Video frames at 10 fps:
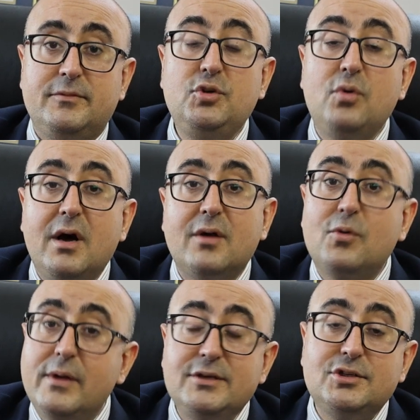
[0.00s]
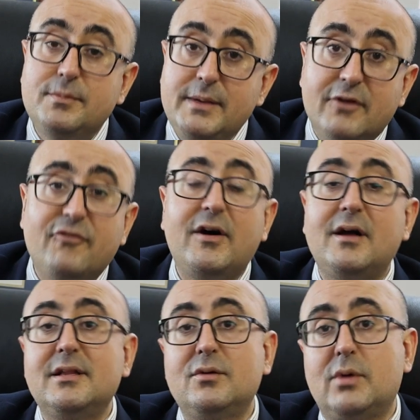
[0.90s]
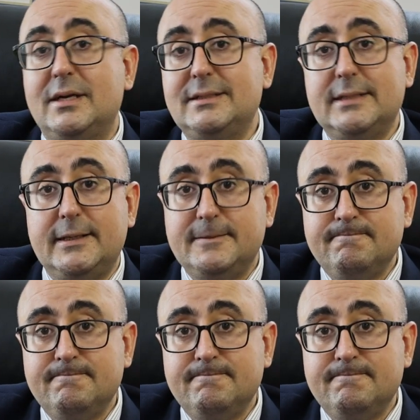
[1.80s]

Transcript: You are going to be a father one day.